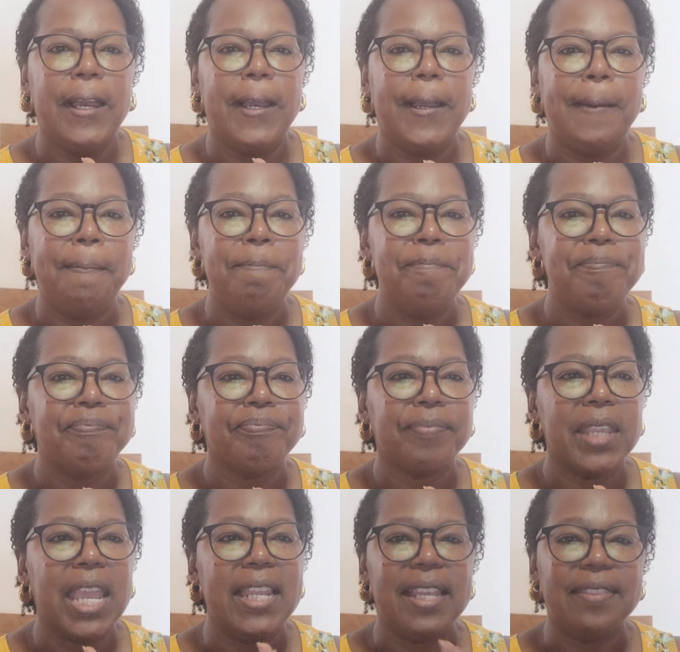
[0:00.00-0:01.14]

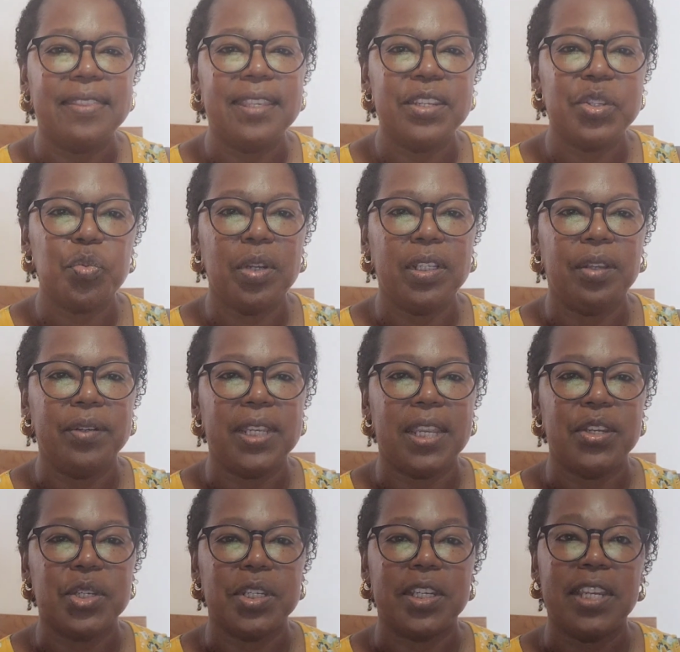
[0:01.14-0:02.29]
And at this one
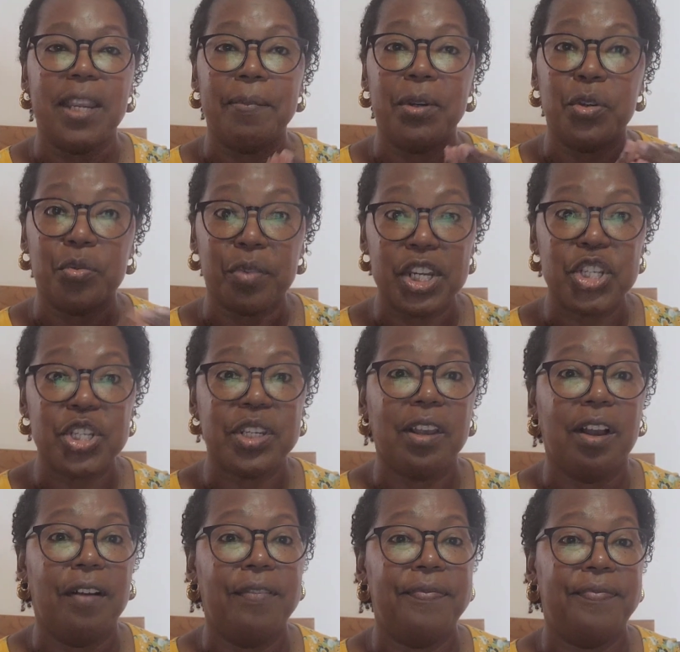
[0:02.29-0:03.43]
location, an immigration
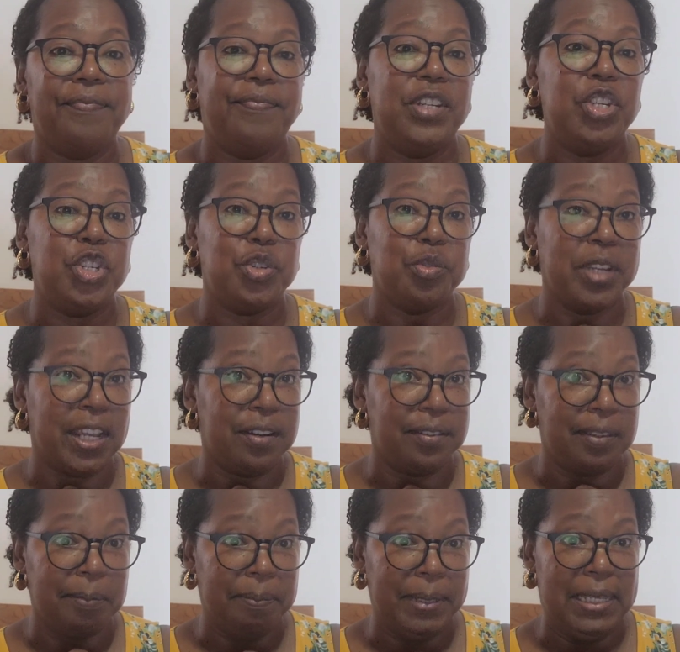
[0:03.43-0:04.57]
official got
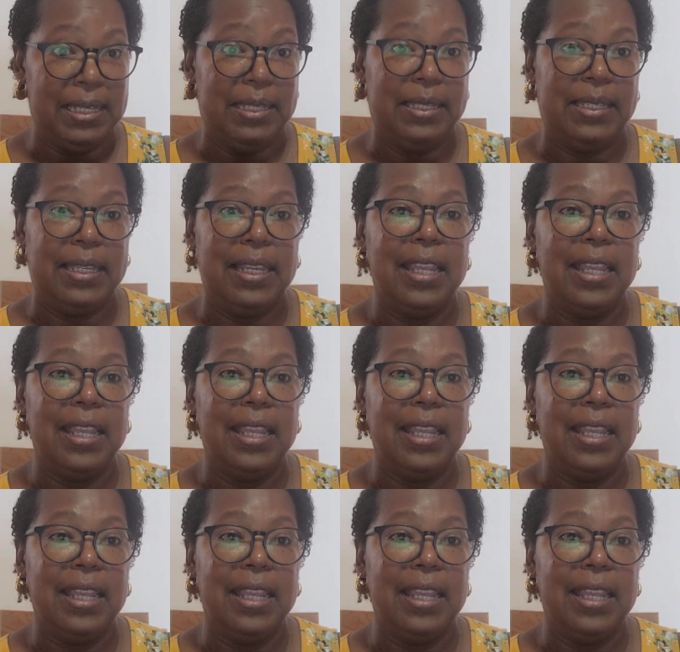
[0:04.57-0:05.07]
on the bus.